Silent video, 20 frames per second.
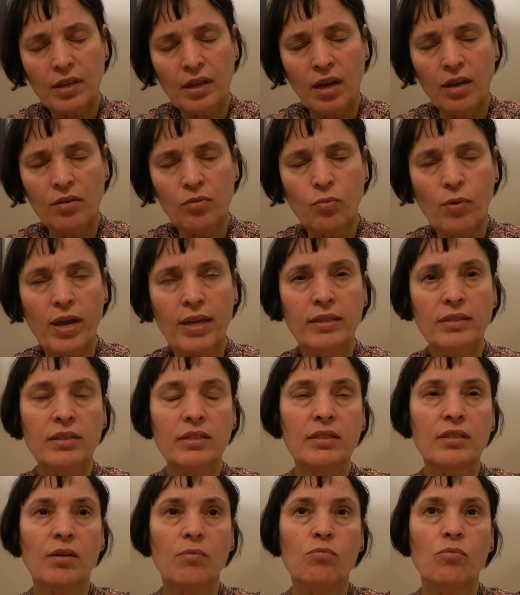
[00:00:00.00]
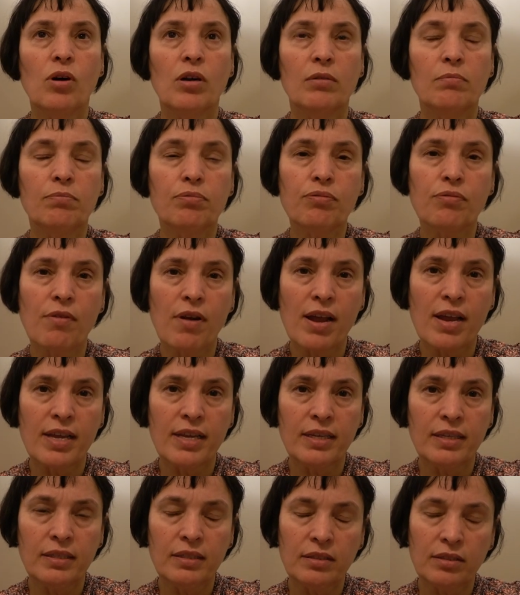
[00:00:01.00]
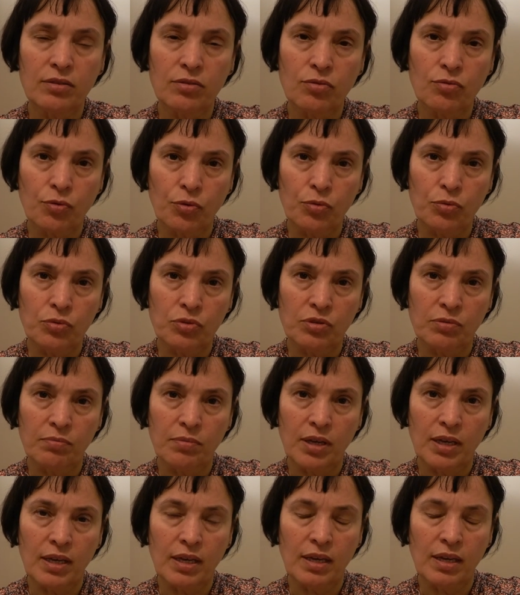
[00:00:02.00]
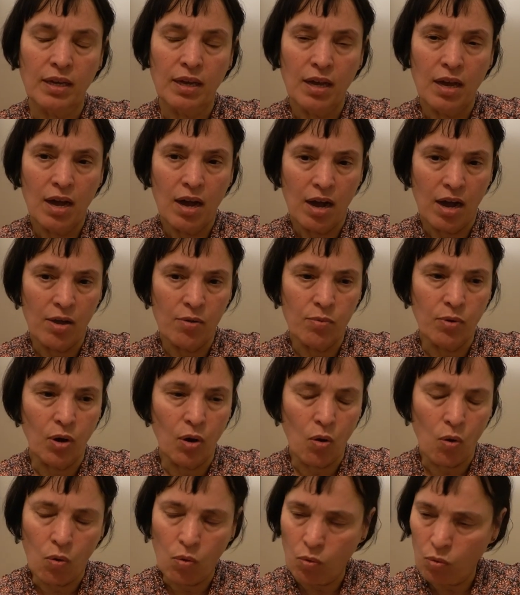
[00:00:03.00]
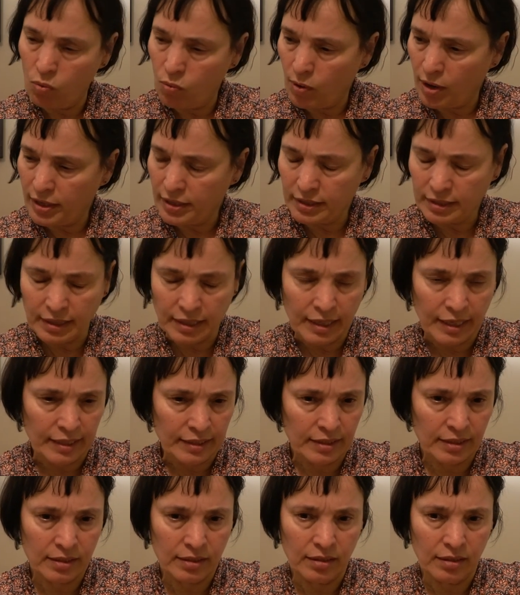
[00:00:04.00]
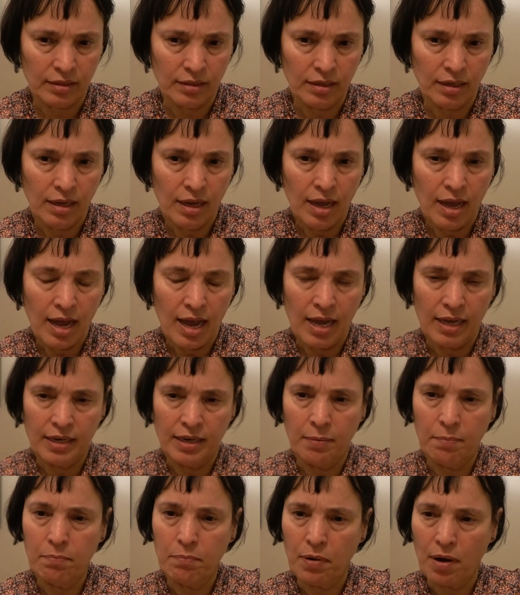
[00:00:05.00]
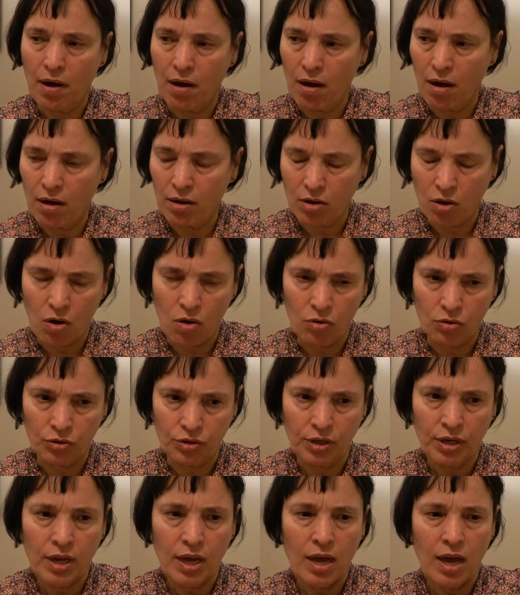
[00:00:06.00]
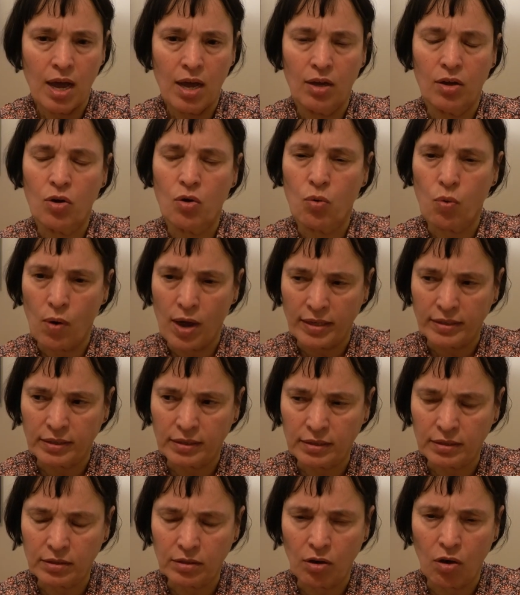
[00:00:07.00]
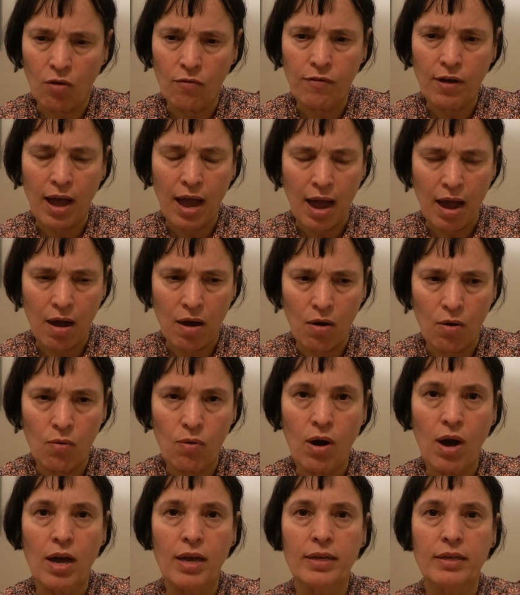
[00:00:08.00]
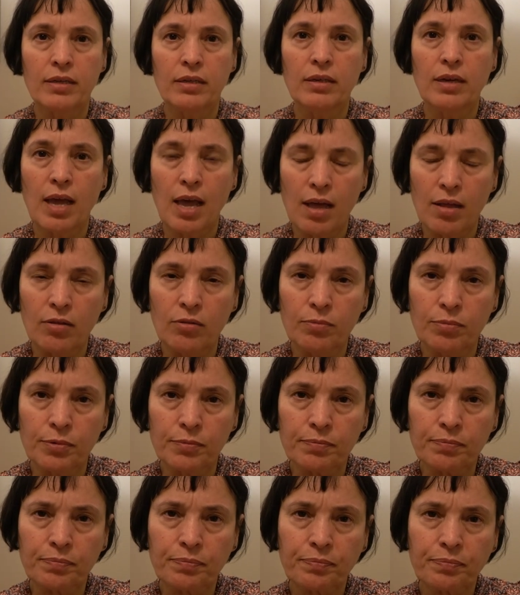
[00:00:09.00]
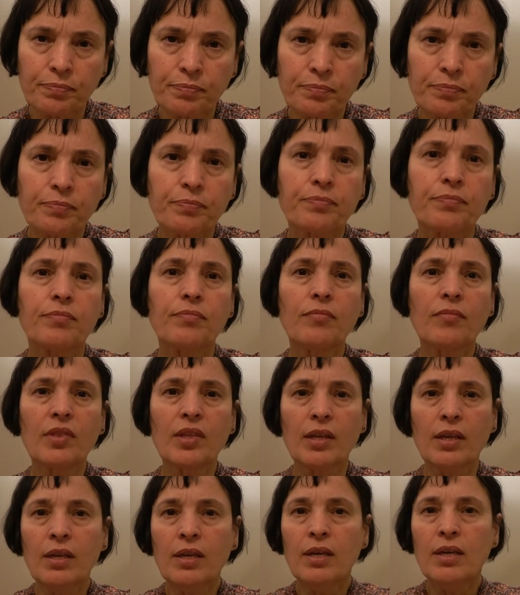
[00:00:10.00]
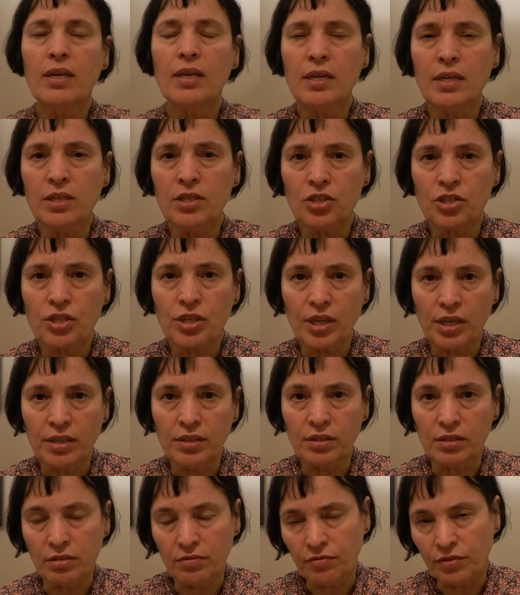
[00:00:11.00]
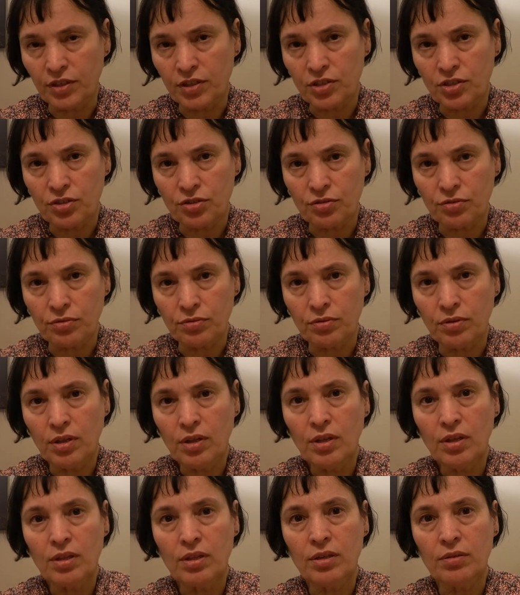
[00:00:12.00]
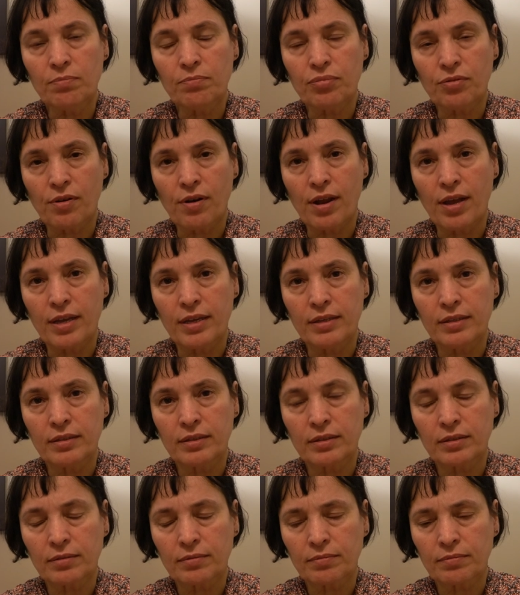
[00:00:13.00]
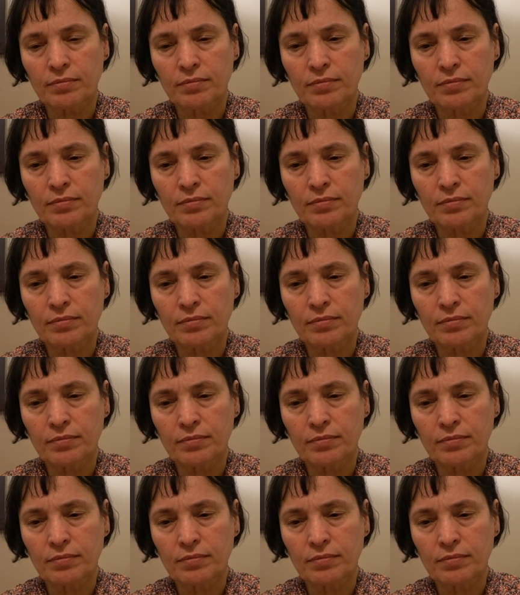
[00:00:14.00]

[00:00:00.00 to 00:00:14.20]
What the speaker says: And when someone prays through to me, I will always listen and embark on a quest of how I can help each individual that prays.